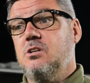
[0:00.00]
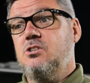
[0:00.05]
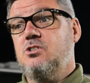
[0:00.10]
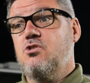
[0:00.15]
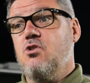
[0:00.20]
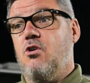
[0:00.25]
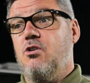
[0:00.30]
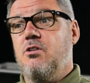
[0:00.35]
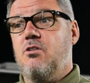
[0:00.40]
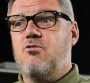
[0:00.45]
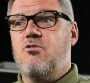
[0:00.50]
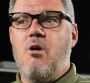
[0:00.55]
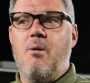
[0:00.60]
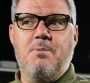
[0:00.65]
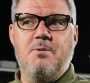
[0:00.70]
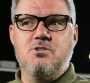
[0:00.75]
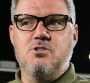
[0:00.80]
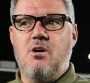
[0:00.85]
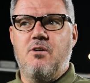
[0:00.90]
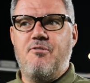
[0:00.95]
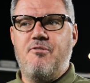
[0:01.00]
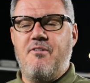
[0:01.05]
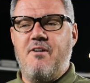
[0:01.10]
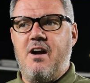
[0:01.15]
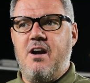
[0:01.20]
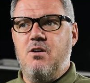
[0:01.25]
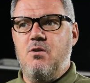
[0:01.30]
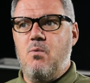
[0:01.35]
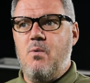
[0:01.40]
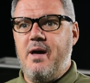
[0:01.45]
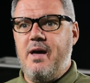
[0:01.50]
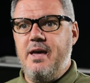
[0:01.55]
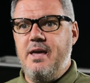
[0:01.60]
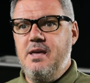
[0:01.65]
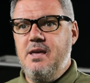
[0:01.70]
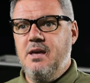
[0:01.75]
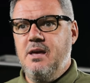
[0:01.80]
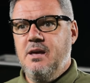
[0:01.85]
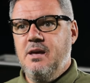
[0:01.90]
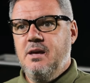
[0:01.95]
Jordan Krupp was not far
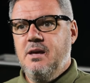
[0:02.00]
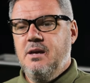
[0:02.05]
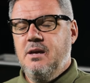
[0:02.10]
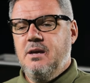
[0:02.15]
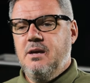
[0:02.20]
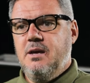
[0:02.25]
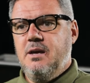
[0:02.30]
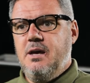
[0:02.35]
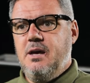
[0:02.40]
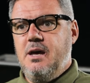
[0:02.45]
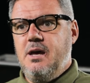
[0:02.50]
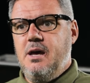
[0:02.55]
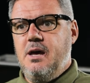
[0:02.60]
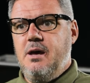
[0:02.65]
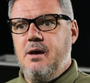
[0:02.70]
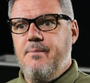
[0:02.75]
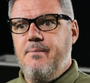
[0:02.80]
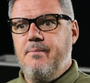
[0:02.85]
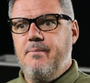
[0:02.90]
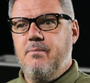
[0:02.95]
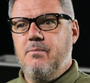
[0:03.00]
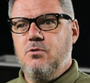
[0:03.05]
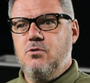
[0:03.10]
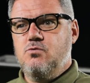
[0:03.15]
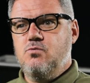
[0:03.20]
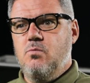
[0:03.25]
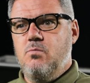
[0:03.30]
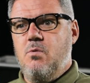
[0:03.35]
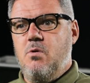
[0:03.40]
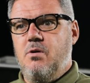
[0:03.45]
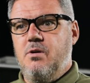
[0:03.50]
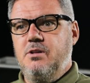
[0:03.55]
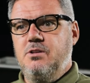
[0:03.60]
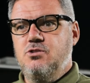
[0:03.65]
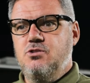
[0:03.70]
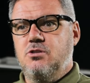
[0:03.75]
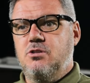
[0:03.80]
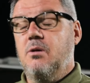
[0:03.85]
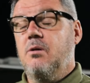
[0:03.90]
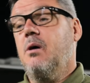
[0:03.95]
away. There's one more
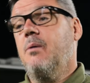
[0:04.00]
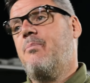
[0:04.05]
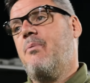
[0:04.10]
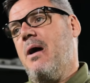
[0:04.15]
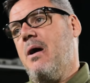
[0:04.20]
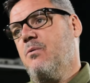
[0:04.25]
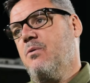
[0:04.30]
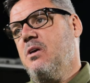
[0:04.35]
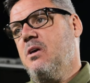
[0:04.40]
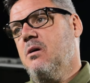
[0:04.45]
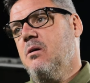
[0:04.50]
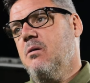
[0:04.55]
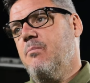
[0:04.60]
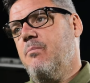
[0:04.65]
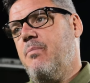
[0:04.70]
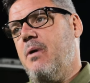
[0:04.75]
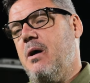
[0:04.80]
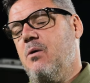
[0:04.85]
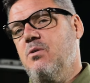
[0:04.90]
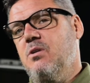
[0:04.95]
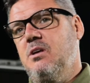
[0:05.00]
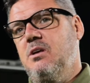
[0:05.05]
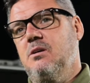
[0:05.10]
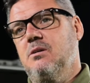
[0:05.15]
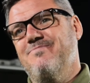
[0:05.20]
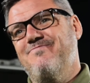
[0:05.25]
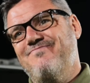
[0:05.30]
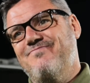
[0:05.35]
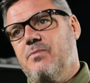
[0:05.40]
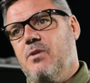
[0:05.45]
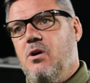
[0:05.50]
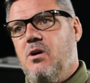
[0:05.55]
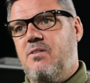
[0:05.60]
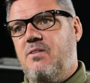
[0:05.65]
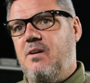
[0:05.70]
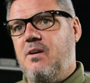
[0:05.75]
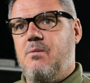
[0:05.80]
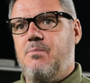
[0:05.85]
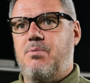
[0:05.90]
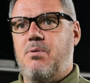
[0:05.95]
injured. Brownie, I
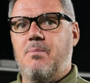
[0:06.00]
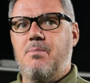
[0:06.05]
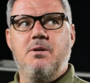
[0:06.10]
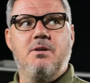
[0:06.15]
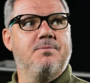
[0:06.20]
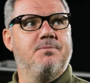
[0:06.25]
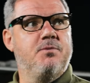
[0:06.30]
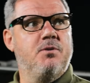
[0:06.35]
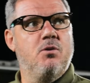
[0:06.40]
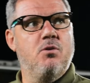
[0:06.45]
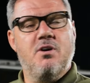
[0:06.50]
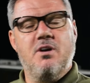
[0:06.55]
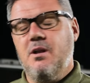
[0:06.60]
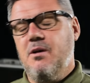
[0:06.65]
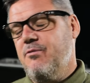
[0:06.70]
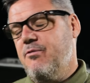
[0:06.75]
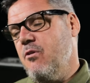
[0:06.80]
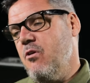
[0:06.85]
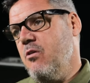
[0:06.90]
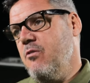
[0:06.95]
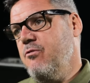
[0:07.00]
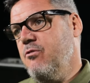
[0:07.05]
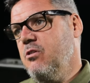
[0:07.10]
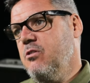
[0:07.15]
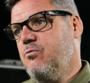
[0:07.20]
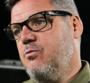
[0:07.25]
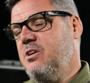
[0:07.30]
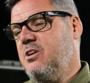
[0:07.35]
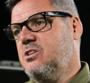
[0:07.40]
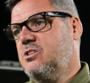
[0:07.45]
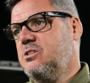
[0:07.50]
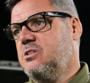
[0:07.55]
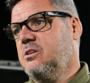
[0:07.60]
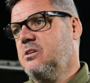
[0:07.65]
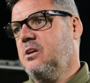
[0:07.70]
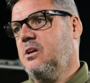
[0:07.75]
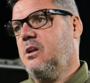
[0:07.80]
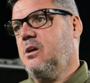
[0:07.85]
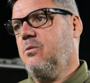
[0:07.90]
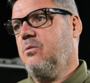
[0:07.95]
think probably been up in that 4 or 5 weeks,
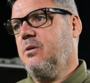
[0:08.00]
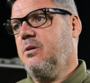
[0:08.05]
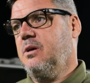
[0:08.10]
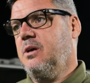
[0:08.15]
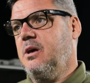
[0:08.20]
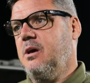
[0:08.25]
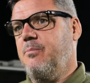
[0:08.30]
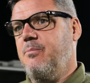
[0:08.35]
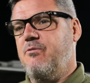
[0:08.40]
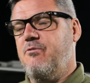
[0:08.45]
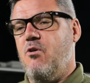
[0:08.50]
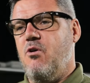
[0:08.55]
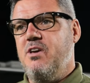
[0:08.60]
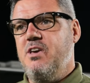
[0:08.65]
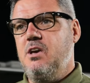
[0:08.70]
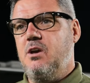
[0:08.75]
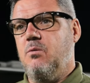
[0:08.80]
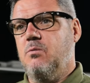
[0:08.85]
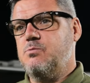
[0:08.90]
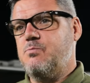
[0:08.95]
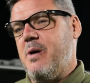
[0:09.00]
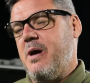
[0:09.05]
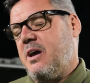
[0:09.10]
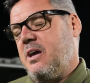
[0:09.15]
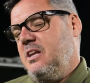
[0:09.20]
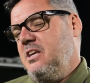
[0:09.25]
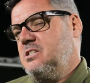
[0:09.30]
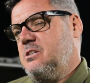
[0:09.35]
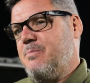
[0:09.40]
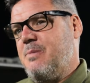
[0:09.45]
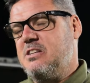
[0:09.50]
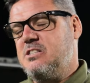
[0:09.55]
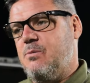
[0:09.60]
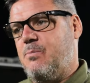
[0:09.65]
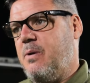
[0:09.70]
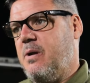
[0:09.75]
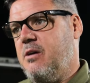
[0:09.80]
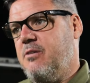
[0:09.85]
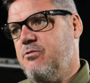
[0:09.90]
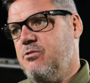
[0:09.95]
before he comes back, and he's a
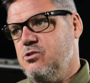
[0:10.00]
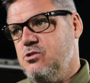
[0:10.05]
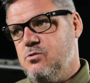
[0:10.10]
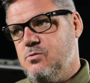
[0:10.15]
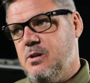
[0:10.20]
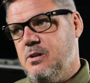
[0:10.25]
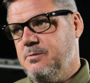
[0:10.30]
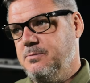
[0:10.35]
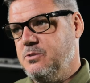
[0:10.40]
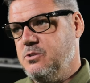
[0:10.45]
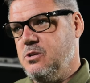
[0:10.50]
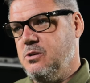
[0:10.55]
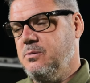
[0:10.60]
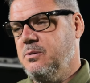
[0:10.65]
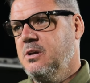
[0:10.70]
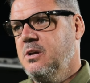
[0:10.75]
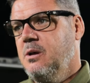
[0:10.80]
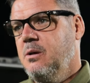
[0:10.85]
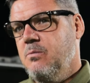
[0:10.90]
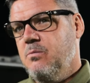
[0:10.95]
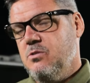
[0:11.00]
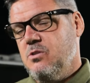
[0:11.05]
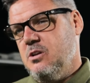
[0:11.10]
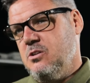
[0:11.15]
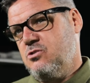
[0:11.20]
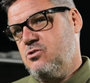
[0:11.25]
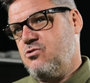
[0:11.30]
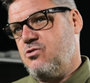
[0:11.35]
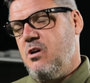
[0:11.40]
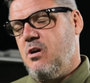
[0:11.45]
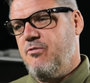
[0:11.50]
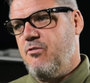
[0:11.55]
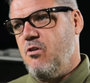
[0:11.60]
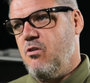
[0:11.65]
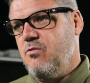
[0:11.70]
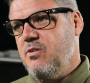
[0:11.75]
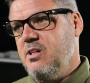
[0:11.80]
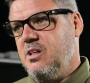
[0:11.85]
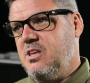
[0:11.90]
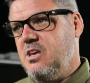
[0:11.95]
massive player for us as well. So there's 3 or
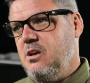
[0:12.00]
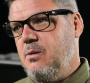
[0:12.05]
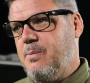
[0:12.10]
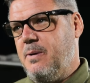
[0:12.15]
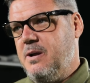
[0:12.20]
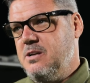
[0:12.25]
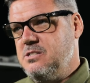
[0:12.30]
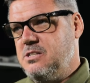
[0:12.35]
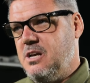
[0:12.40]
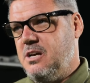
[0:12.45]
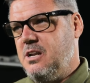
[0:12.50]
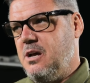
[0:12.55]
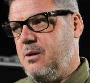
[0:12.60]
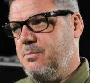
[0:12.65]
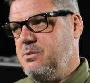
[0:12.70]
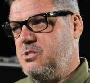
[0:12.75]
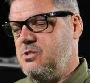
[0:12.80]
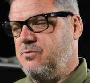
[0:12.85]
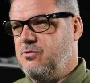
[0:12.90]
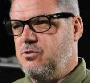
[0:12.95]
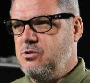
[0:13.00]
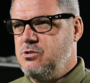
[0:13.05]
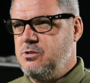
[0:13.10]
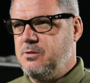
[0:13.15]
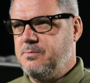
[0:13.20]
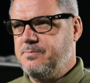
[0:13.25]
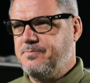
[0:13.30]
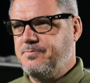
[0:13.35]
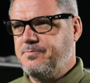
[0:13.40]
4 real key players there that are missing for us.